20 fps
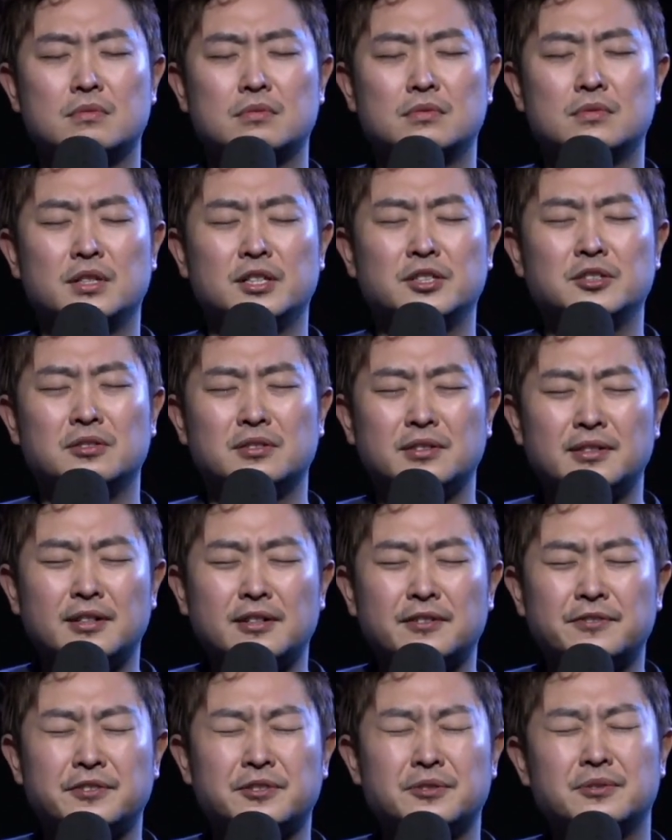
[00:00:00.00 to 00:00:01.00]
is to
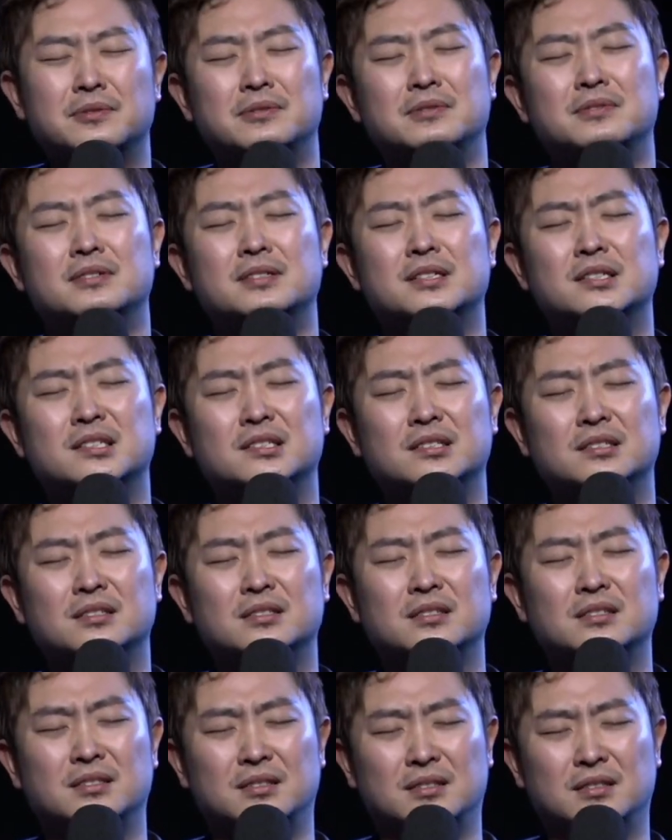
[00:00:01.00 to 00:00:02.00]
love you,
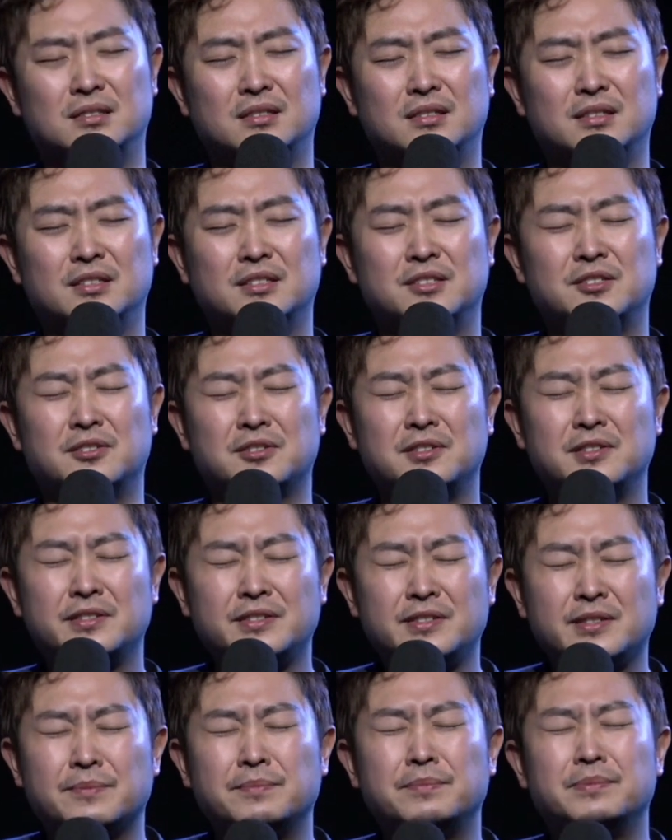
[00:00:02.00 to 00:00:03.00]
is to
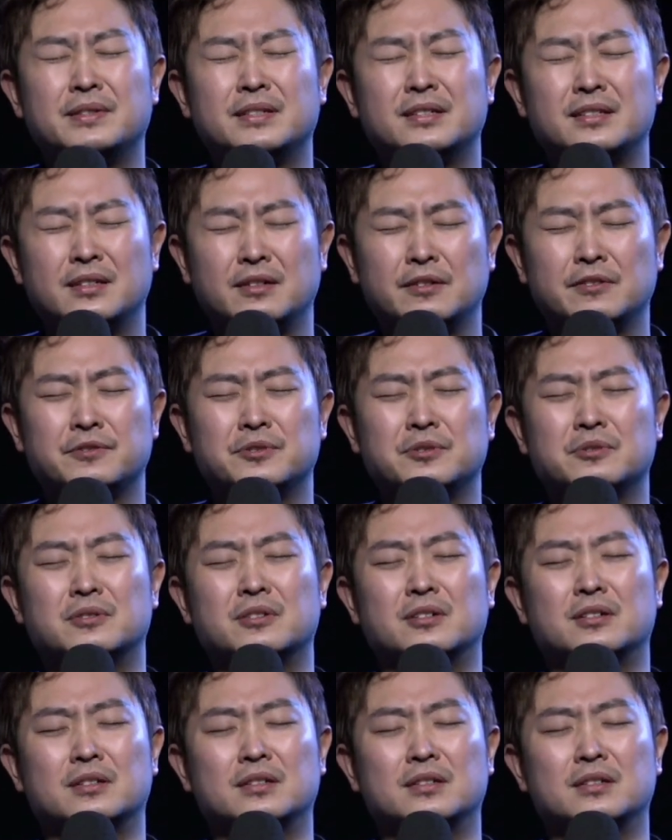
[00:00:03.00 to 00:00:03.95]
simply love you, God.